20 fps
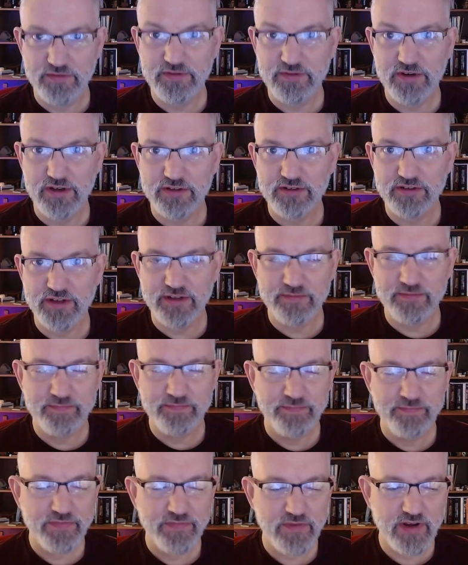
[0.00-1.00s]
concrete,
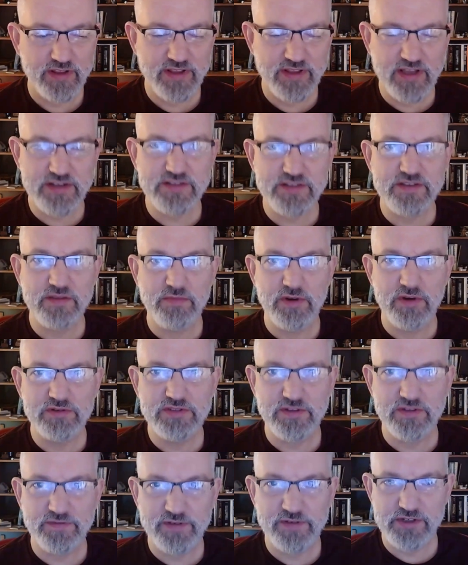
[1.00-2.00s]
right? That is the
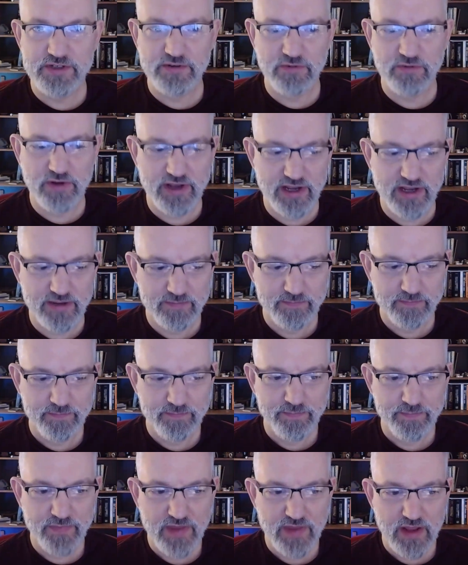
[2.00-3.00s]
most efficient way.
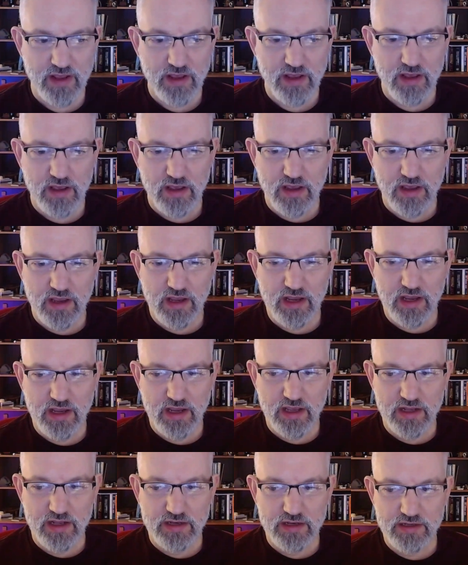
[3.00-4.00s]

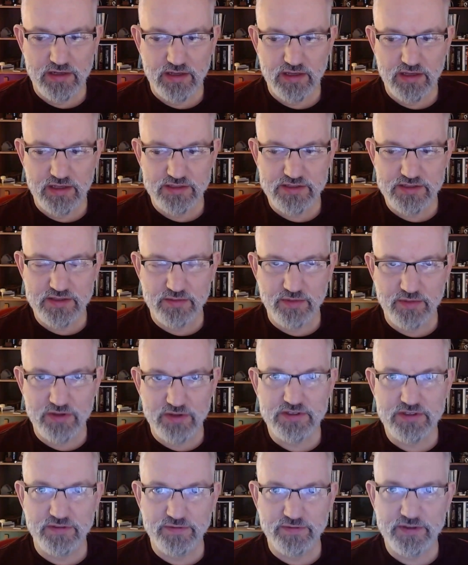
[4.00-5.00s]
And it's the
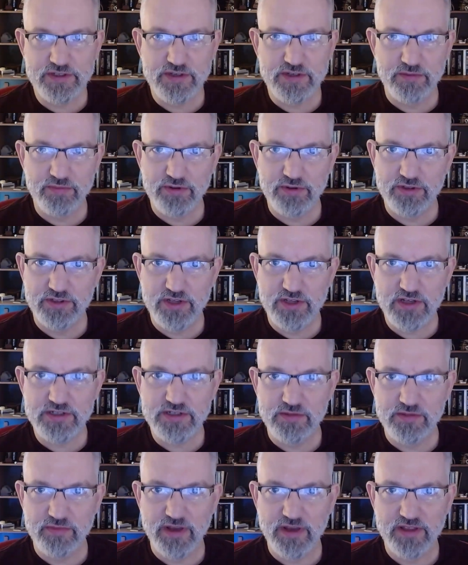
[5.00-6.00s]
most efficient
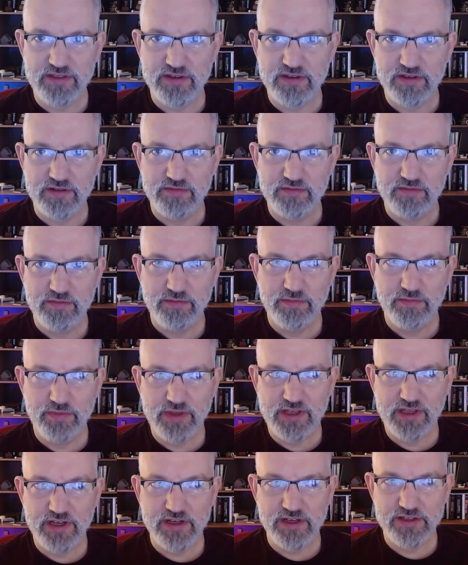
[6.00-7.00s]
production method
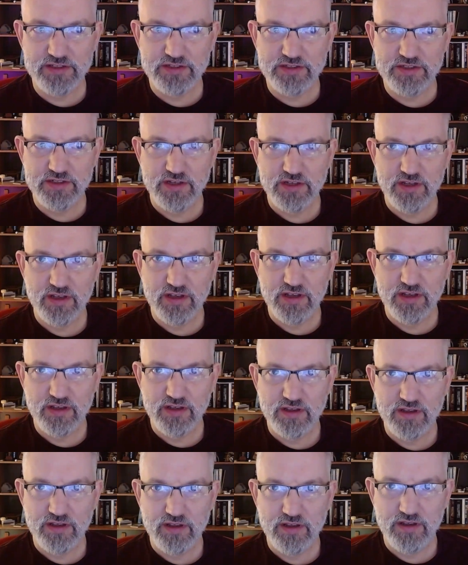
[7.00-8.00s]
because,
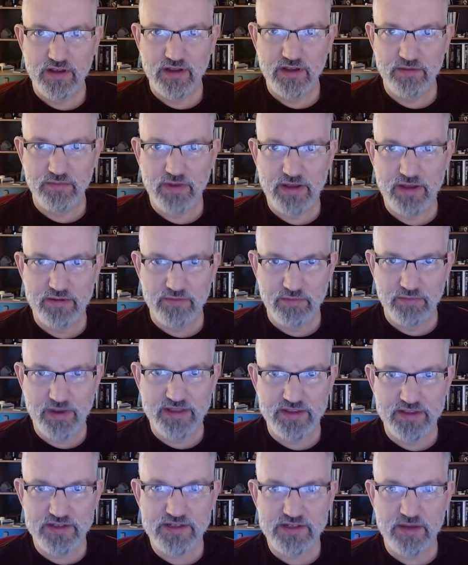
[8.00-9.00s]
and by
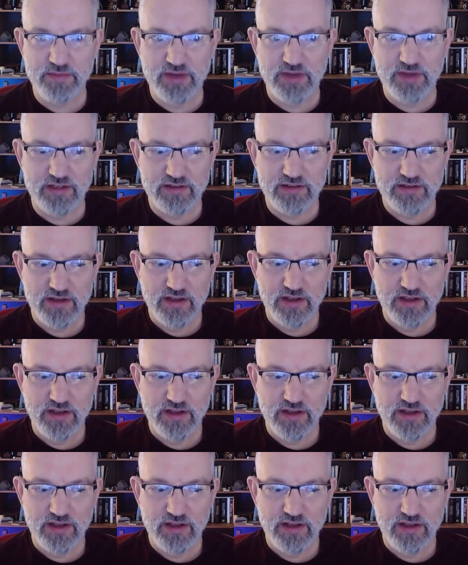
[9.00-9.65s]
this I mean,